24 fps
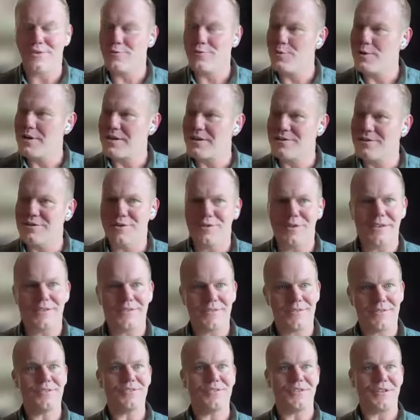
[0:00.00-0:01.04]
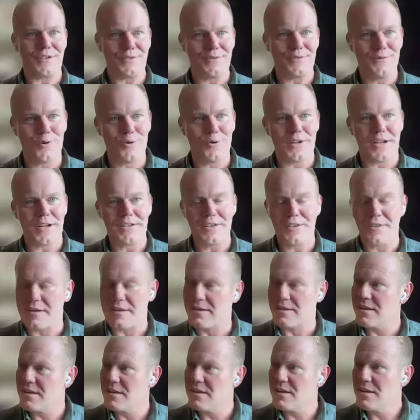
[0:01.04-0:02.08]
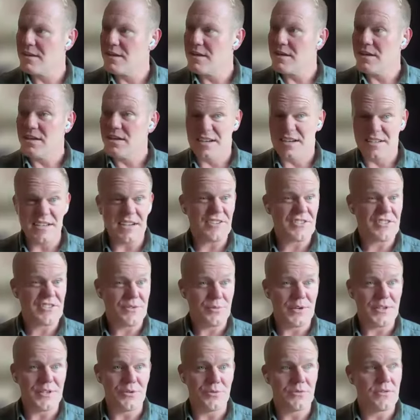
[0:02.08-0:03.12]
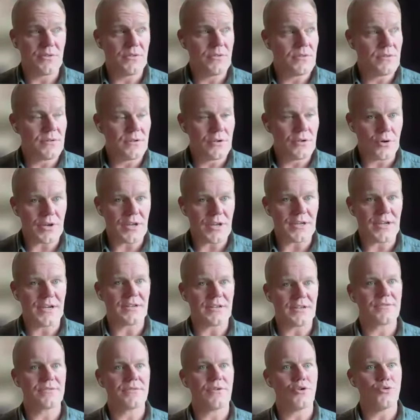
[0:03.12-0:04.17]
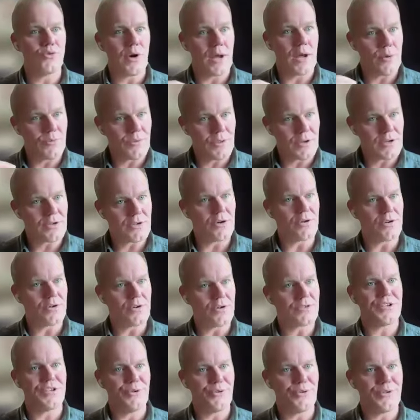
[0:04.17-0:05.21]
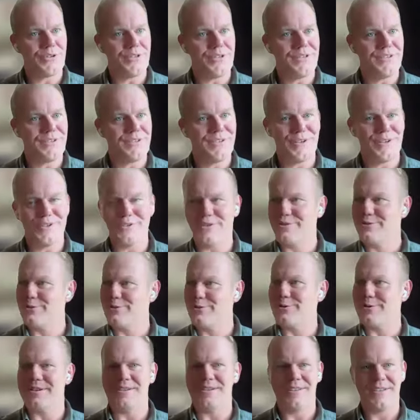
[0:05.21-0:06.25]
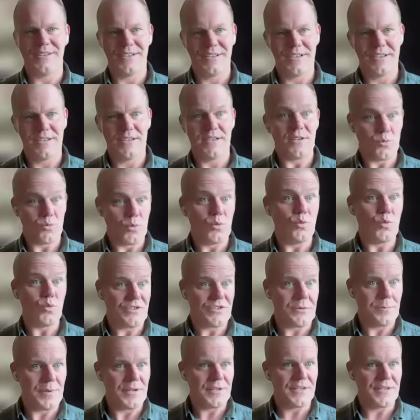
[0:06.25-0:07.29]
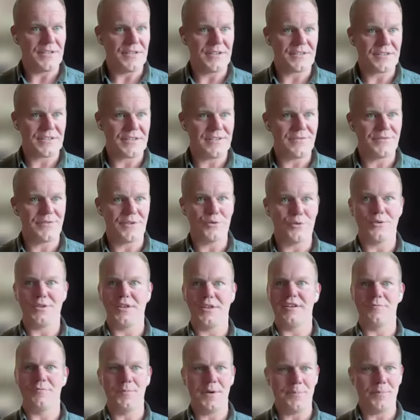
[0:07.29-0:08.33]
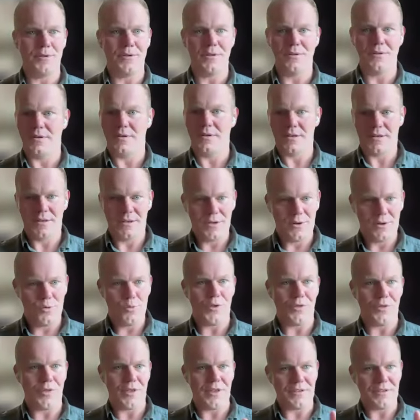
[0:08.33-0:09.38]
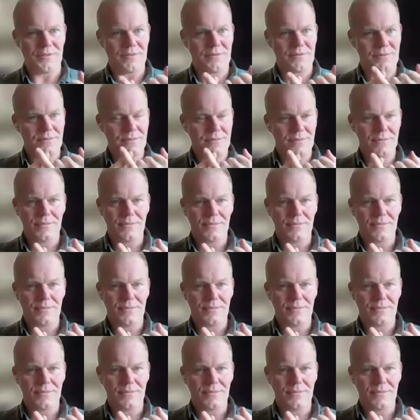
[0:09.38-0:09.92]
of pounds a week, and you think, God, they can afford anything. And actually, when you're looking at around the clock security, and you're talking, which the billionaires have, they'll have people with their